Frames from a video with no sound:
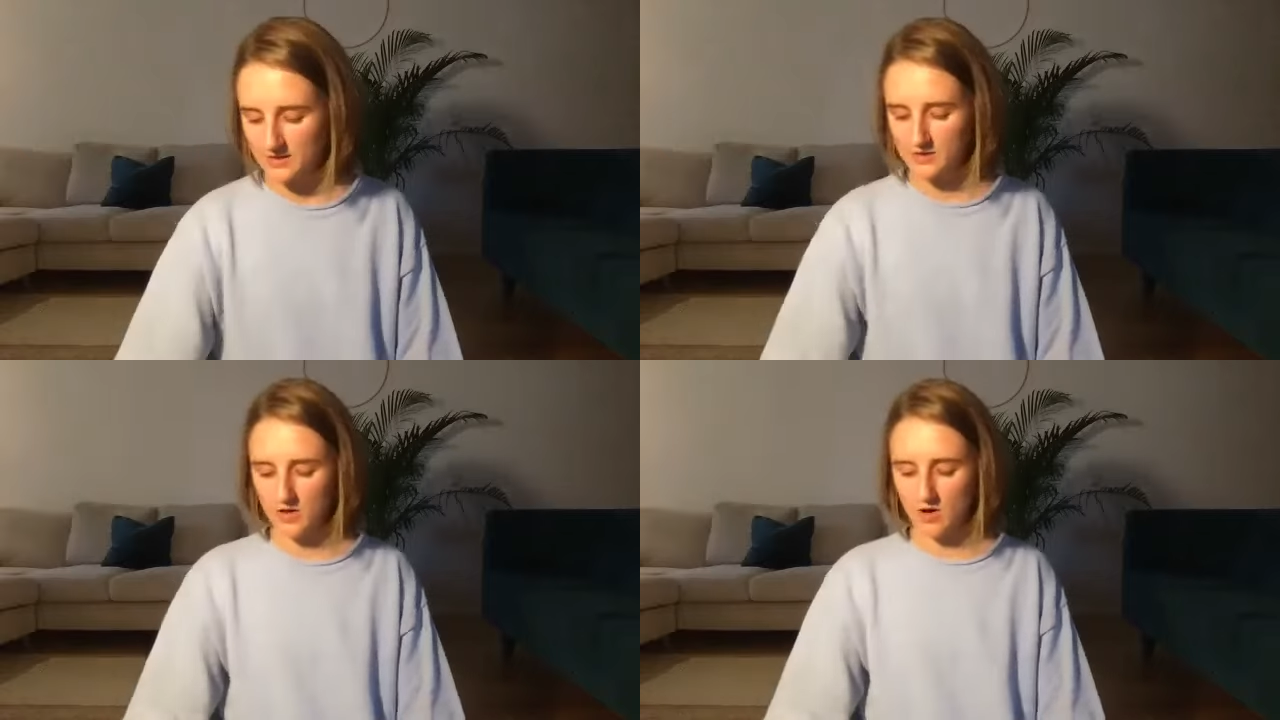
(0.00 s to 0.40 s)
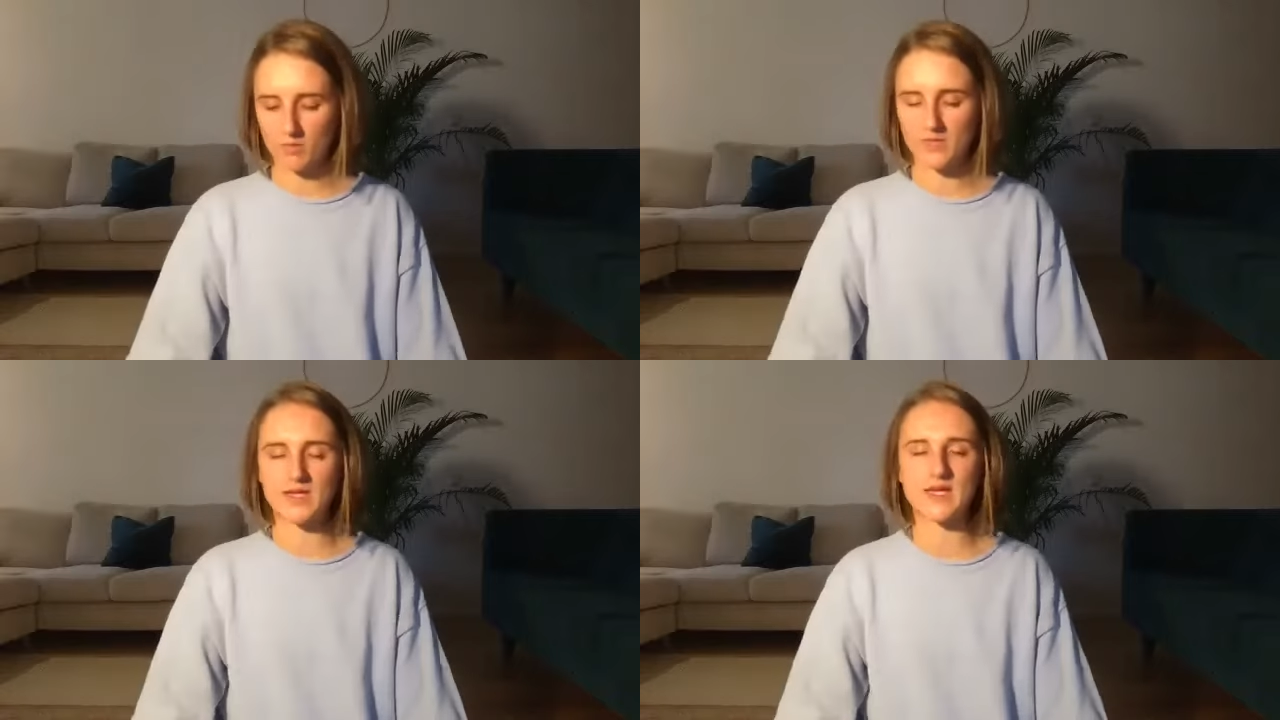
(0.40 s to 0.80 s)

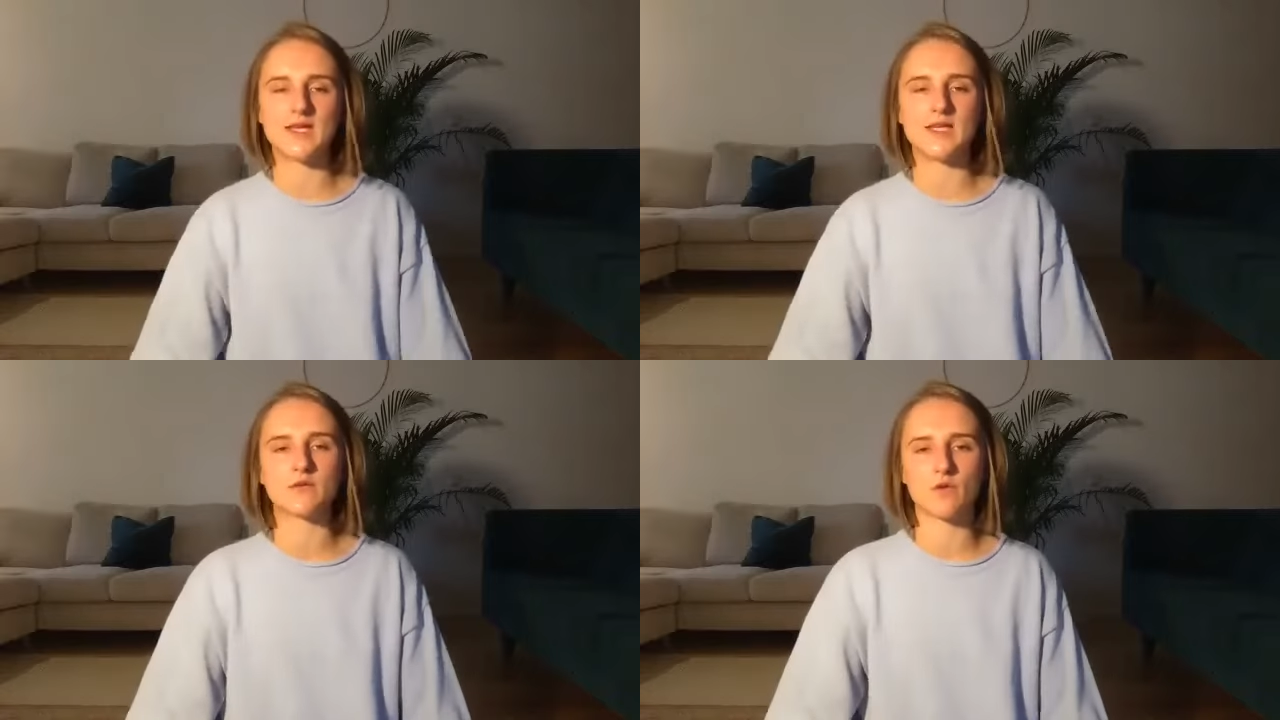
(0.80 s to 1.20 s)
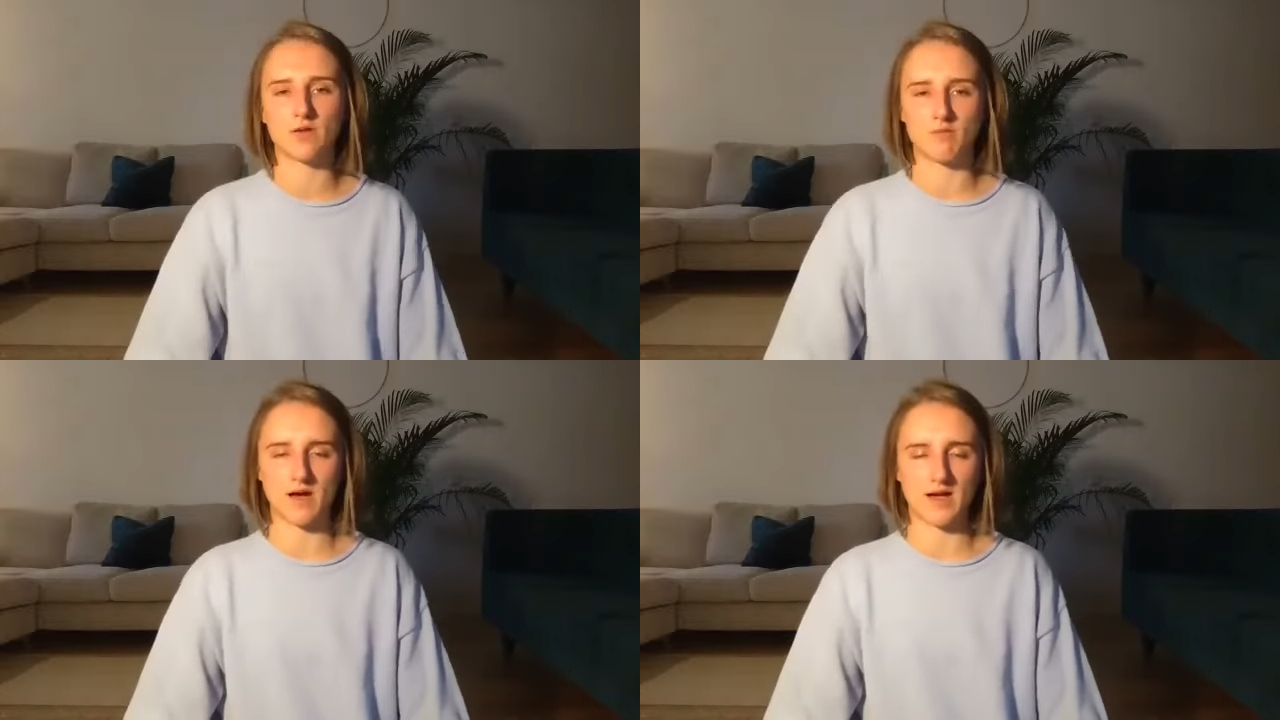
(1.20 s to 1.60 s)
some ease for
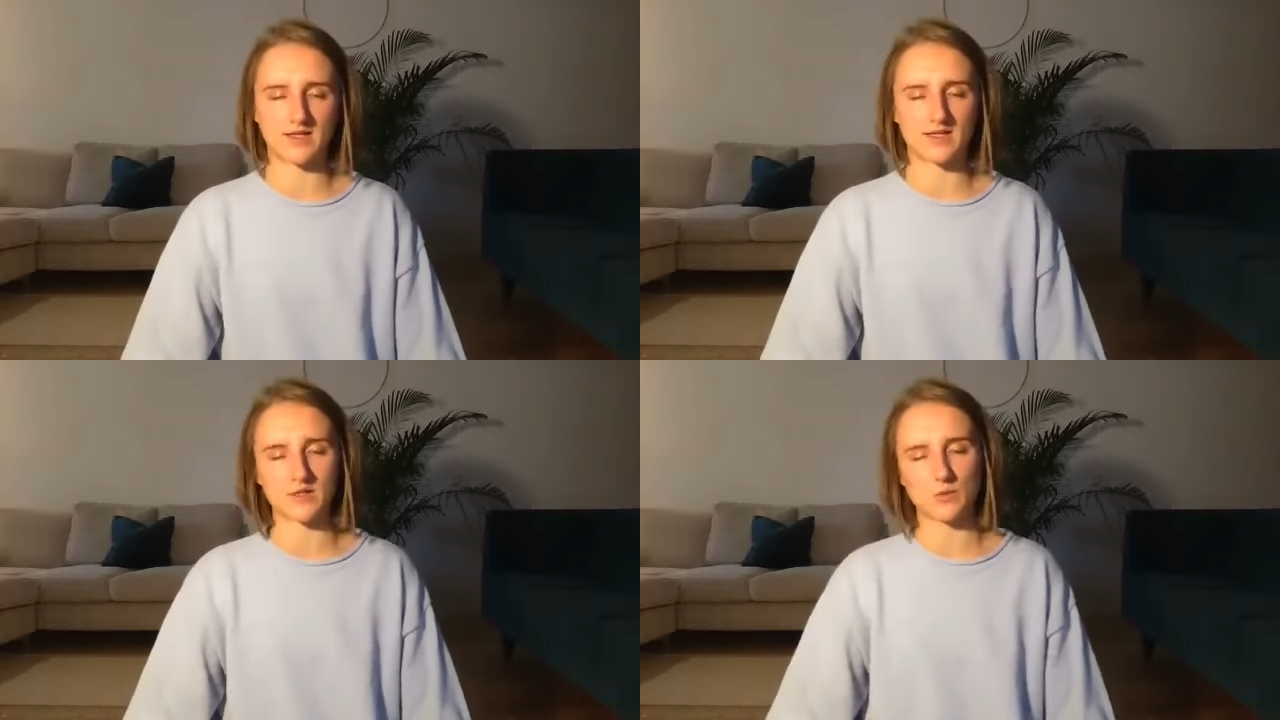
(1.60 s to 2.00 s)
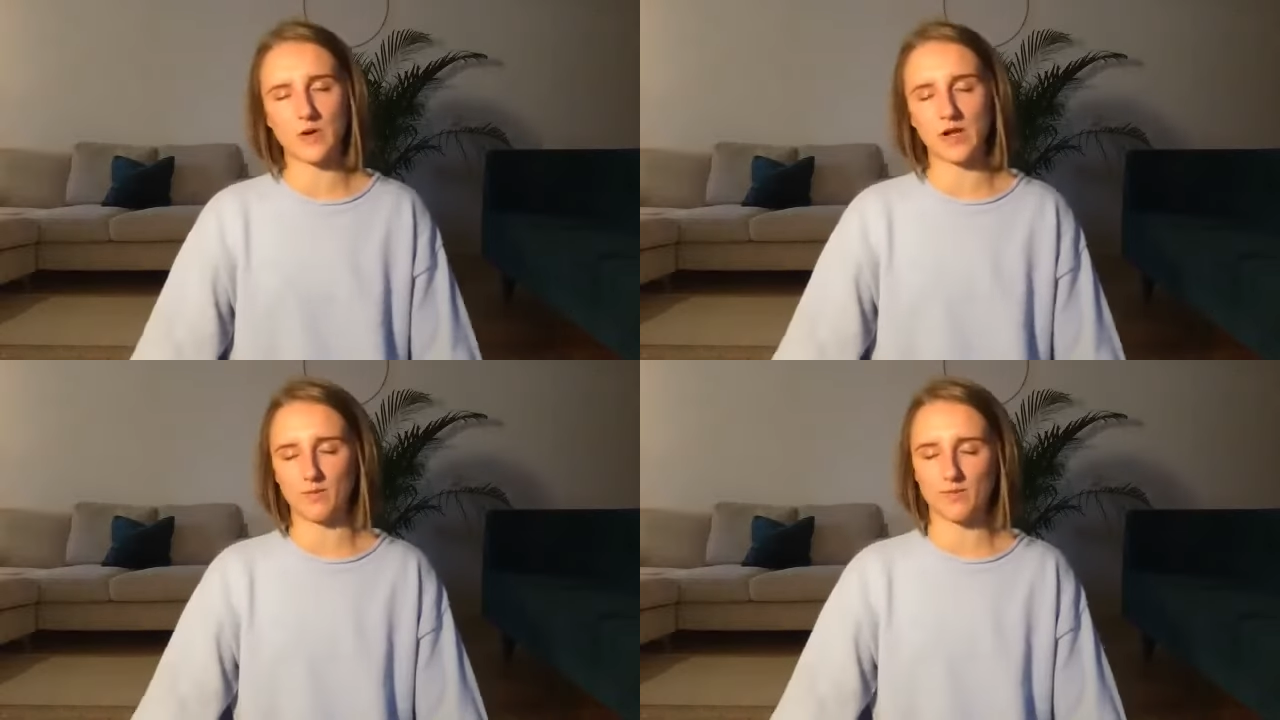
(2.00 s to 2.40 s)
the mind as
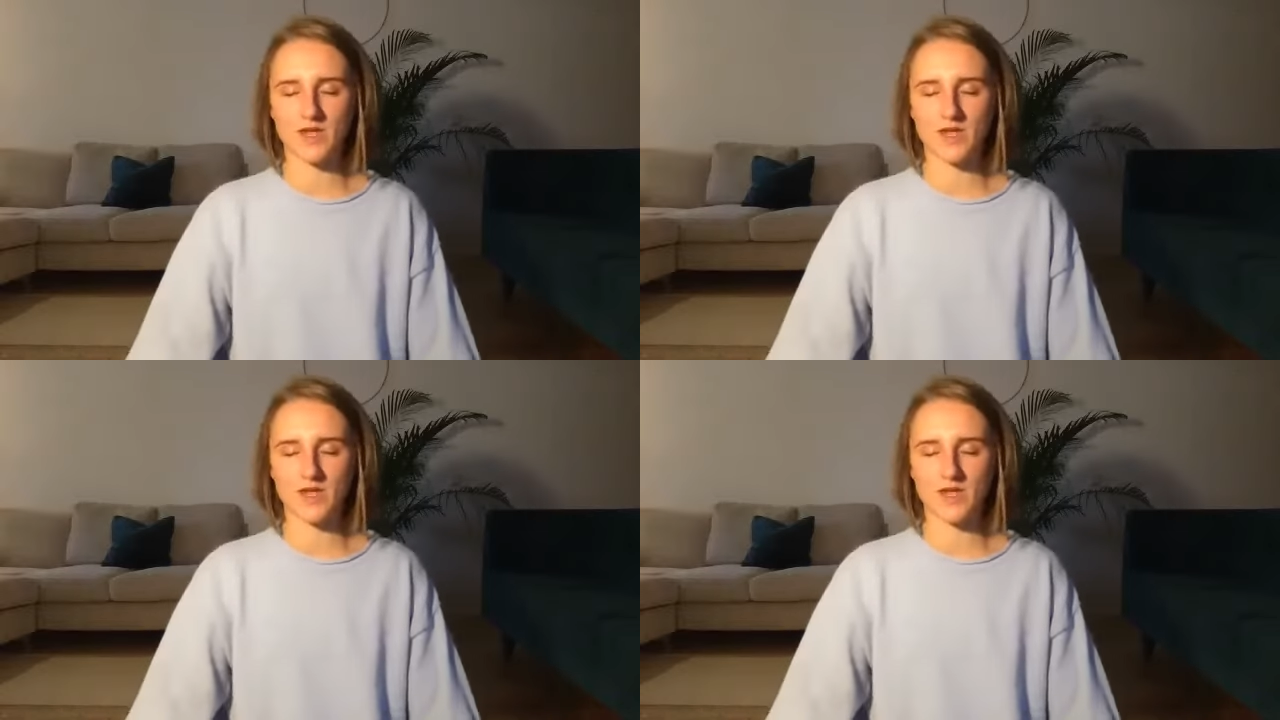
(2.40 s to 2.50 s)
well.